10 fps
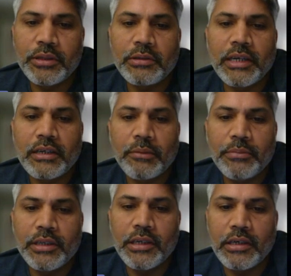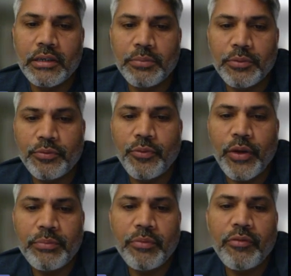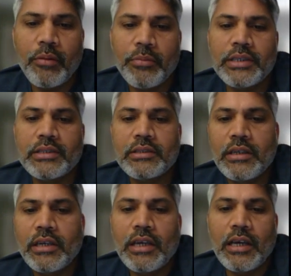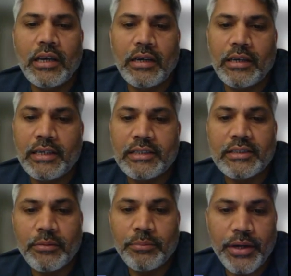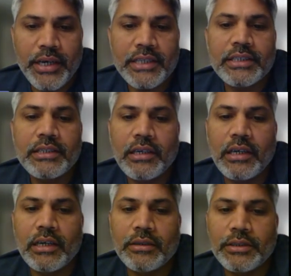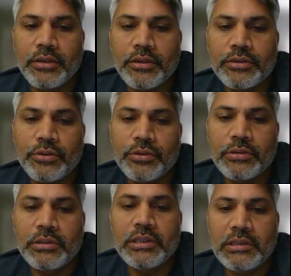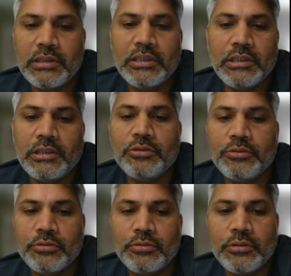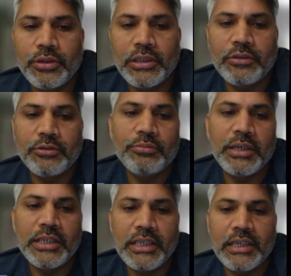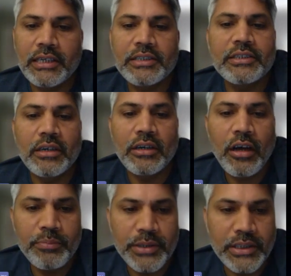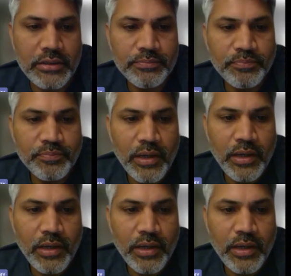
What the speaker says: You get improved query performance, and it's compressed. So no need to maintain additional copies.